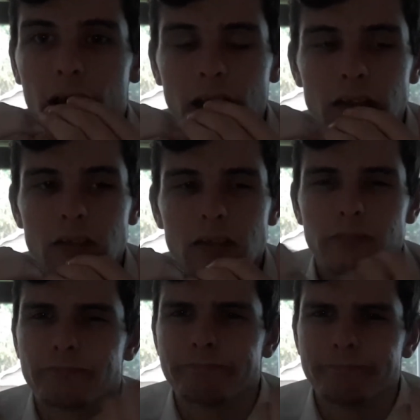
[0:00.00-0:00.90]
and
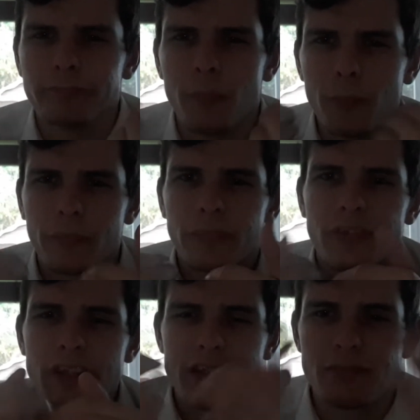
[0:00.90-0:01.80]

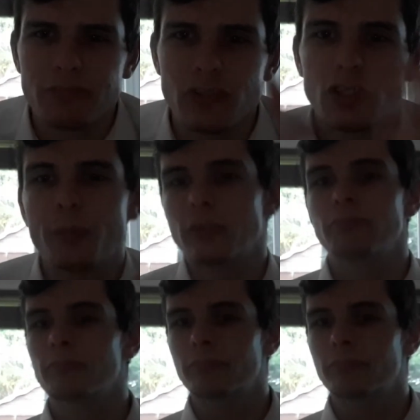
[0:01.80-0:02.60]
this stupid